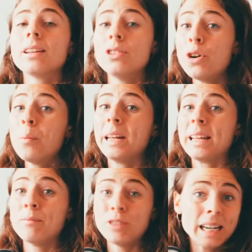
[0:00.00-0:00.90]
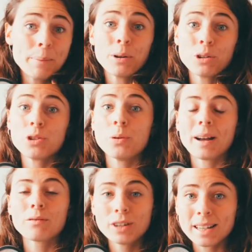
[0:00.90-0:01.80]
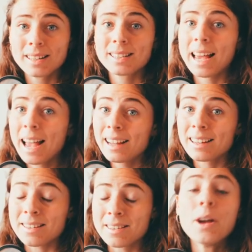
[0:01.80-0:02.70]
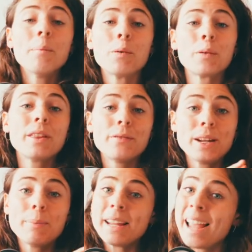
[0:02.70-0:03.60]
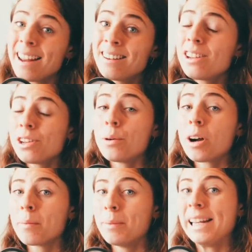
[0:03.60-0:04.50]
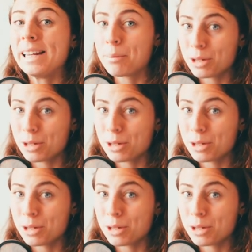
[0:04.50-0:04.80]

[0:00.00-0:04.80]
that normally really puts you at risk to hackers, but with a VPN you are completely